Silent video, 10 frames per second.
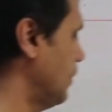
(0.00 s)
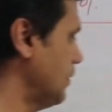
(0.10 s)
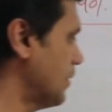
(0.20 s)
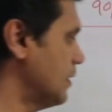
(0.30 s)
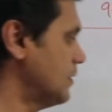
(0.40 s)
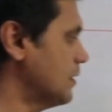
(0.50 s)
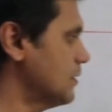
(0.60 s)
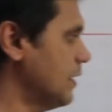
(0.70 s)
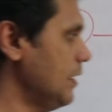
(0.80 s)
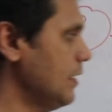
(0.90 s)
be
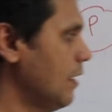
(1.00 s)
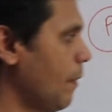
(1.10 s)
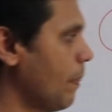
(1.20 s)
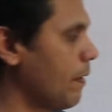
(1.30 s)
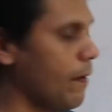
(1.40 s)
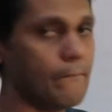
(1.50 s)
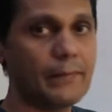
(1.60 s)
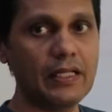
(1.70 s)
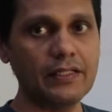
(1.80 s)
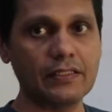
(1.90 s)
360
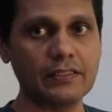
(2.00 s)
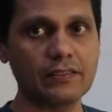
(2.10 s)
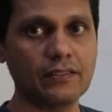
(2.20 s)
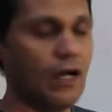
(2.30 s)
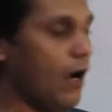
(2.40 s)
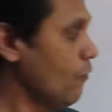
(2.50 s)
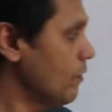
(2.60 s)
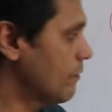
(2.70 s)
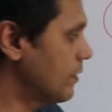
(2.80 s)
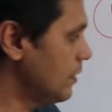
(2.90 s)
million.
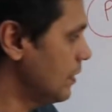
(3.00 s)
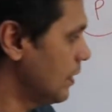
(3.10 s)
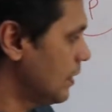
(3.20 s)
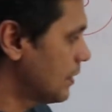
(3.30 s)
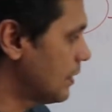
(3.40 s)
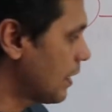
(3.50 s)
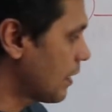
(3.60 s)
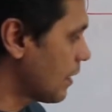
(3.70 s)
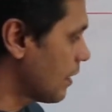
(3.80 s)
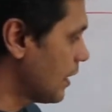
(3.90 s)
However,
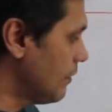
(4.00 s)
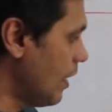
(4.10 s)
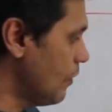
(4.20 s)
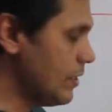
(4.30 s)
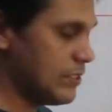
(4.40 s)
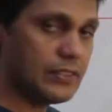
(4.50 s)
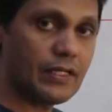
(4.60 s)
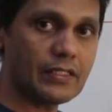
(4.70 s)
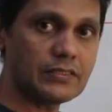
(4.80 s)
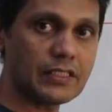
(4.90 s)
the revaluation
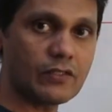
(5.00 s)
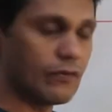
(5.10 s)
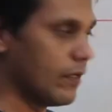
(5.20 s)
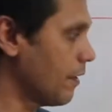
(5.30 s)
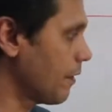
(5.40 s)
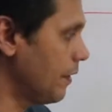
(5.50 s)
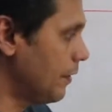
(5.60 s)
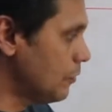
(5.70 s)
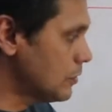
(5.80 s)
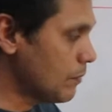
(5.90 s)
reserve
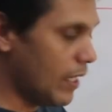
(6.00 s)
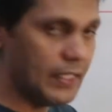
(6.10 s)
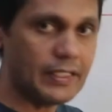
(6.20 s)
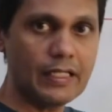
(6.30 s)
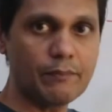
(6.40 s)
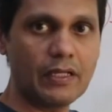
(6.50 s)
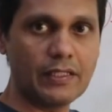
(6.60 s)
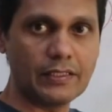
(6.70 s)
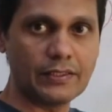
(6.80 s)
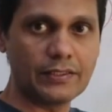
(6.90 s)
reduced by 10
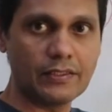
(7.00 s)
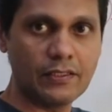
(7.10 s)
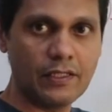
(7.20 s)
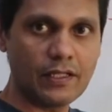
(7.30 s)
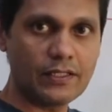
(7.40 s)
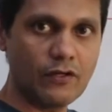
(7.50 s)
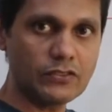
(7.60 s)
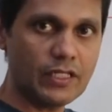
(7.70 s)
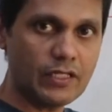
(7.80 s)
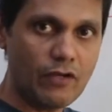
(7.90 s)
million. There was
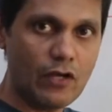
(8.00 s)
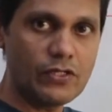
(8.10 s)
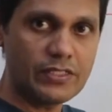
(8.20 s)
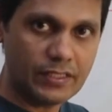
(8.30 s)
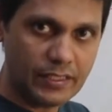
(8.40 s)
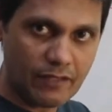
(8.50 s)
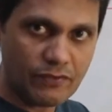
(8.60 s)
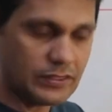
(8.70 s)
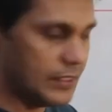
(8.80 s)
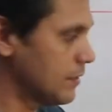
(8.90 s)
a revaluation
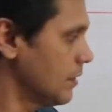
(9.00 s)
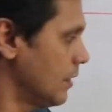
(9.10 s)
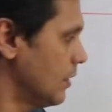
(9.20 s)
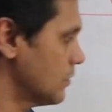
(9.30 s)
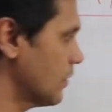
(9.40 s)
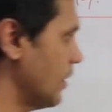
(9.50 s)
deficit. So